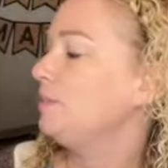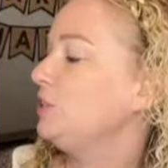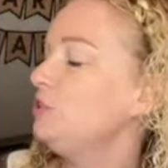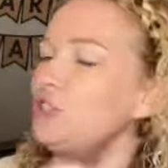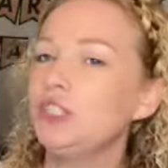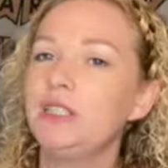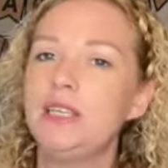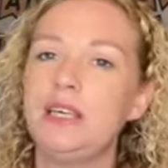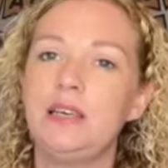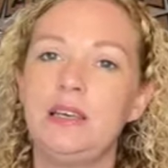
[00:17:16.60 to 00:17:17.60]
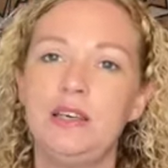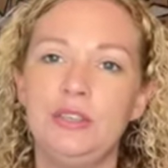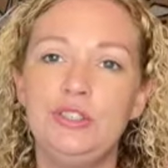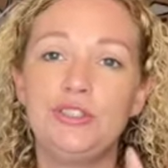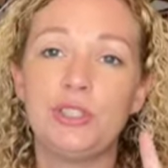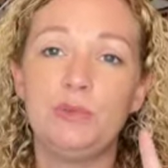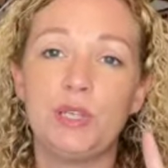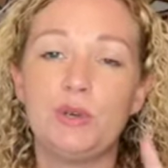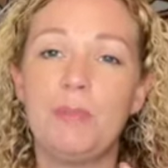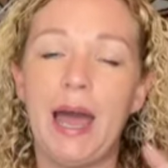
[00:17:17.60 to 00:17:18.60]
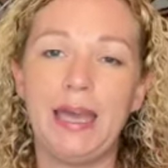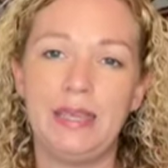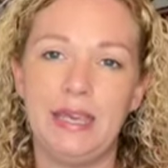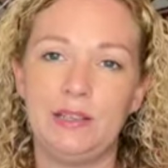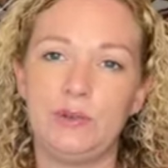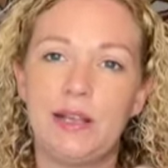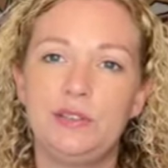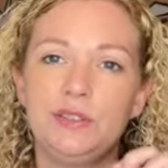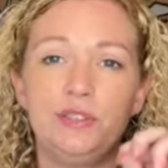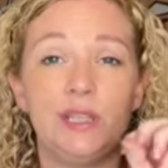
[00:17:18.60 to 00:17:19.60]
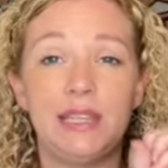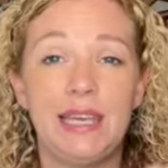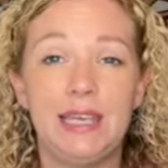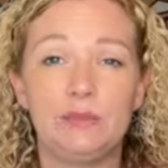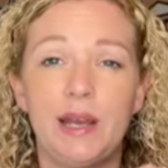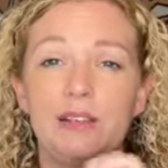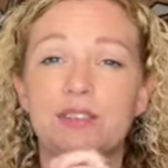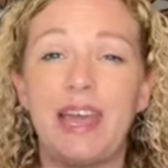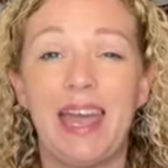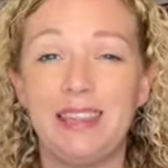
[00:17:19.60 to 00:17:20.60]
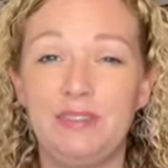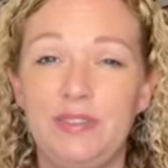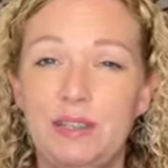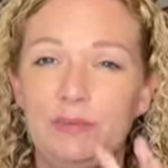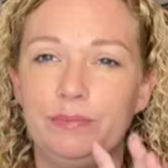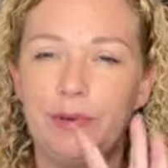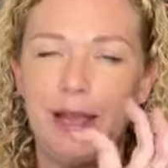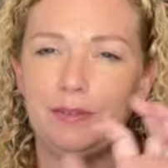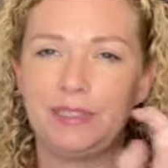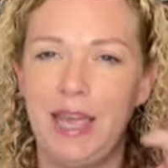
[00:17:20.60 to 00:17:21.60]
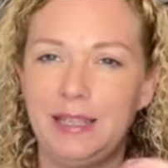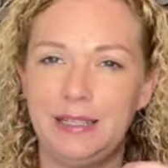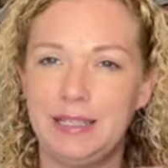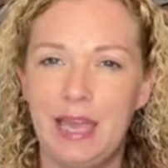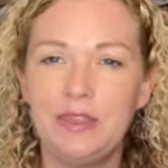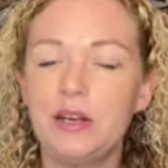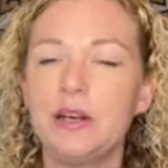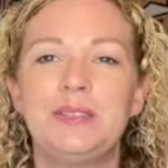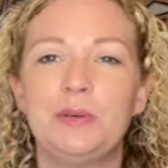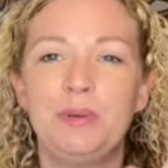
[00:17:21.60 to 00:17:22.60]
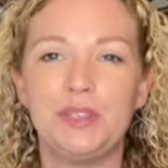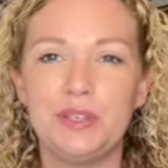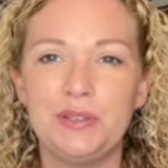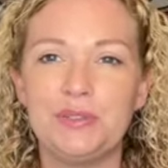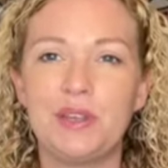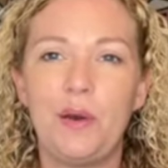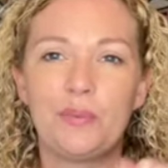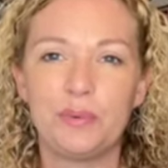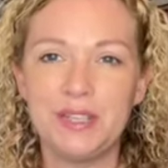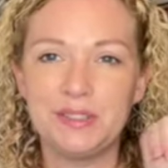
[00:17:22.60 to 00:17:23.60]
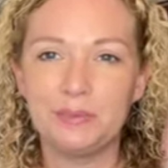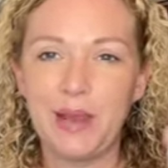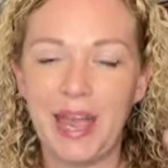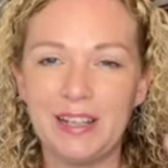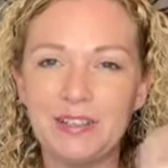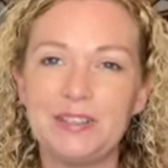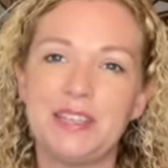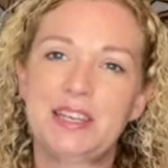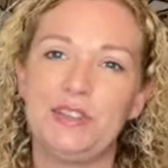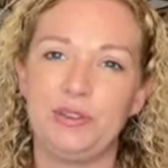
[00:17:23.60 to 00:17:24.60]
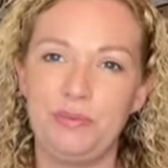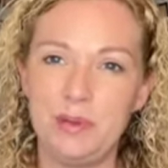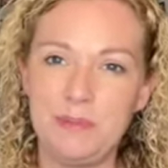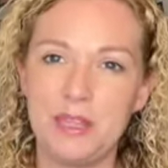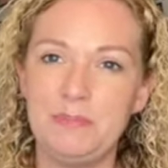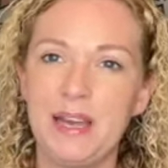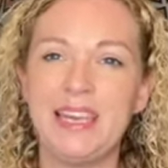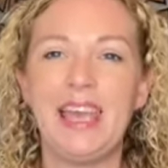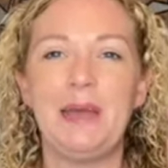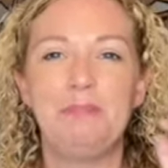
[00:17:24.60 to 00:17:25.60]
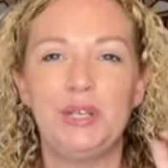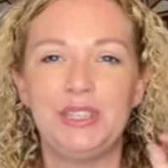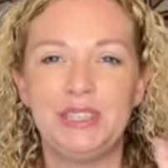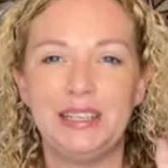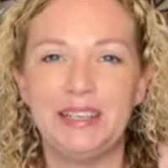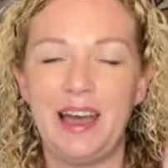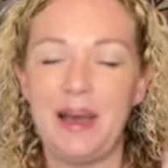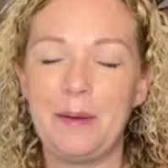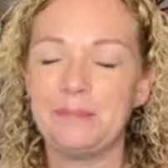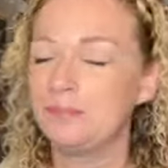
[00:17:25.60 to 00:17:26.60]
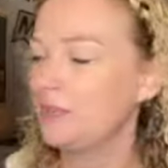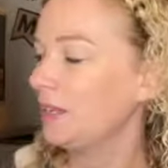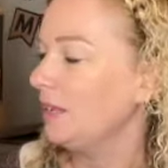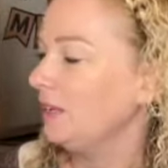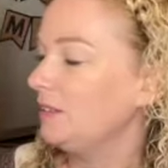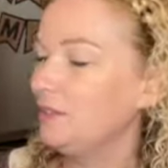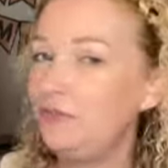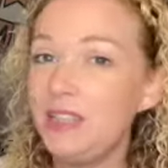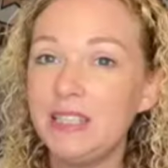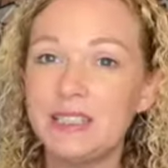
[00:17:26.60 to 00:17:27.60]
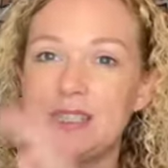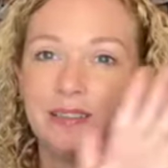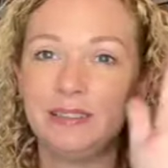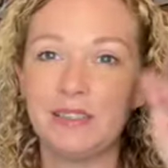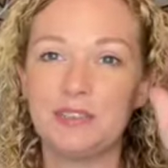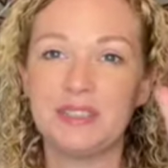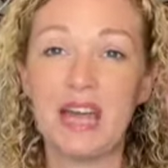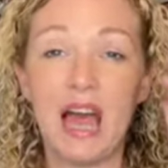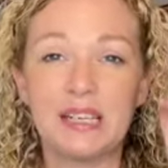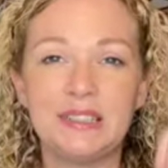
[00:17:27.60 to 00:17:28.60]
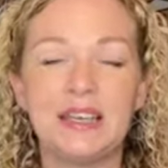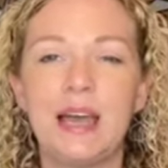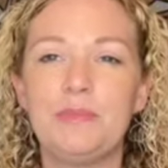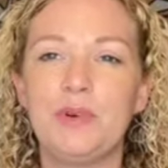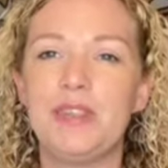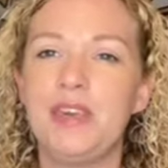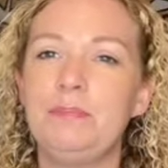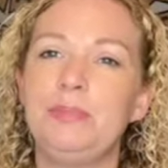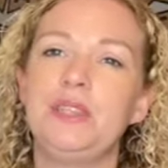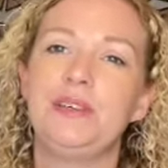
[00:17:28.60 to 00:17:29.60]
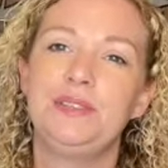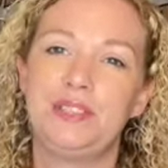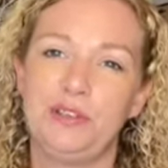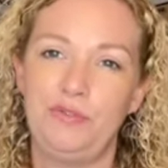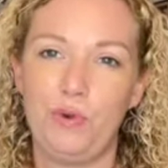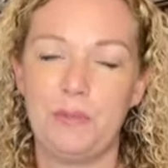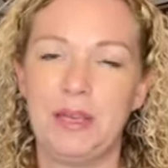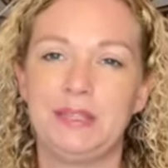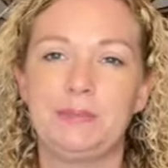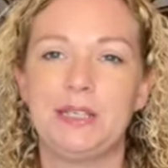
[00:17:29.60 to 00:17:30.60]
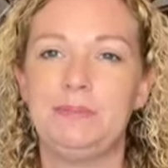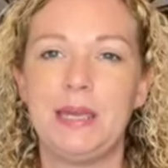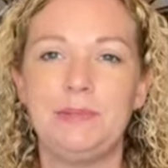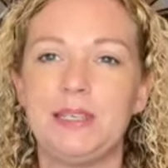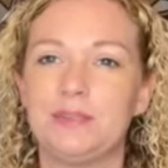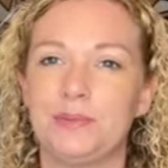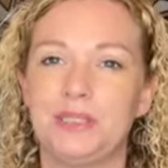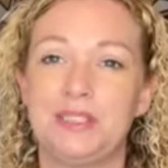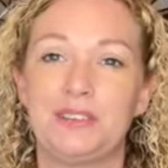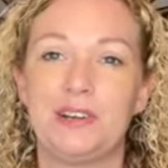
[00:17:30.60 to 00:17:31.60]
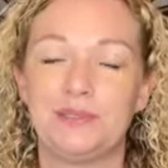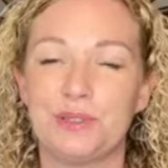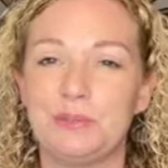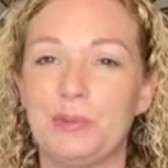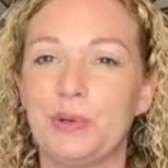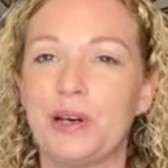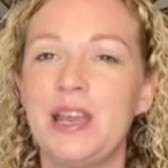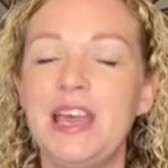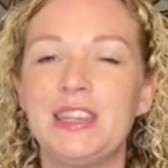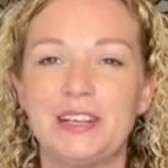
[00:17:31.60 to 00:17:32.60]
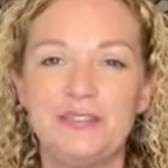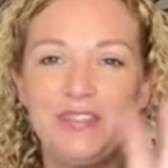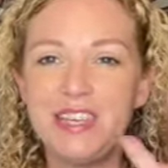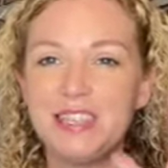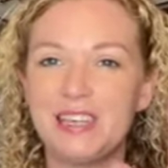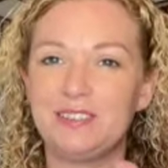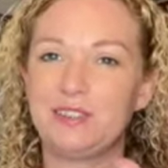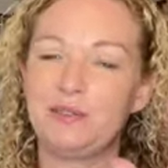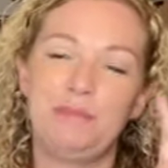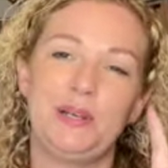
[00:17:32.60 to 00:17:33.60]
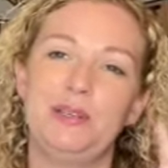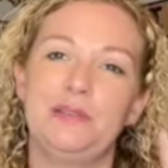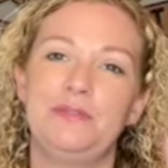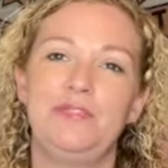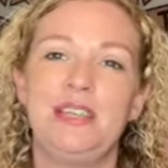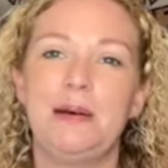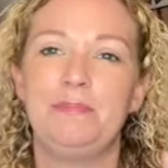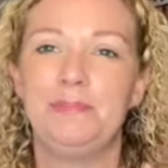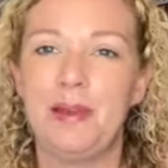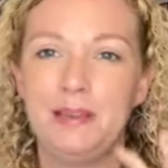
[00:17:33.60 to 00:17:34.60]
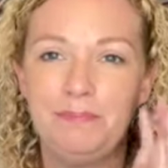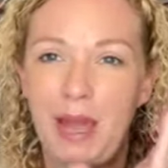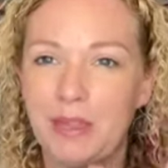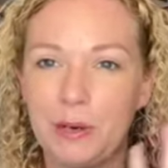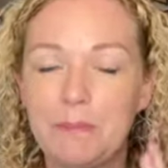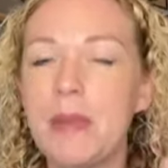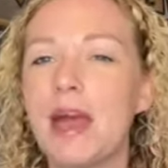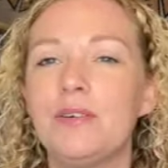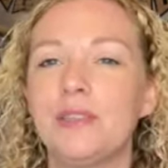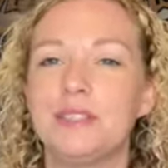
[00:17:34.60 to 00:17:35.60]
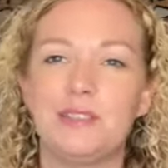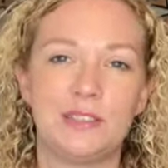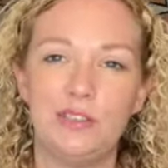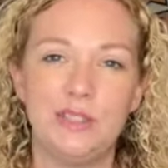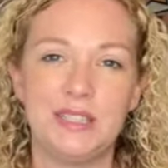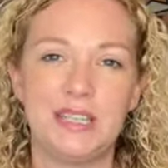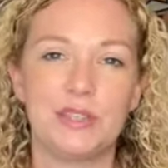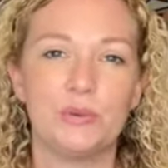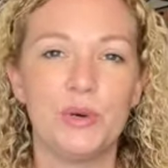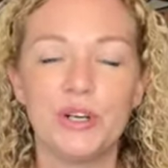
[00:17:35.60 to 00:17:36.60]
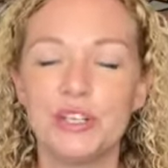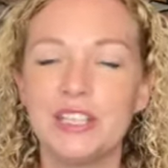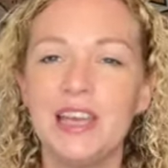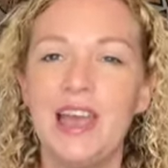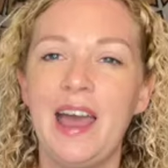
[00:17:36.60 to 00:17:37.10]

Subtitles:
Usually when you buy the hand rattles, you get the hand rattles and the feet rattles kind of together. So put those wrist rattles in your 3-month bucket and put the feet little socks that come with it, put those in your 4 months because baby is really starting to explore their feet. They can start putting their feet up by their mouth, and it's the cutest thing in the world.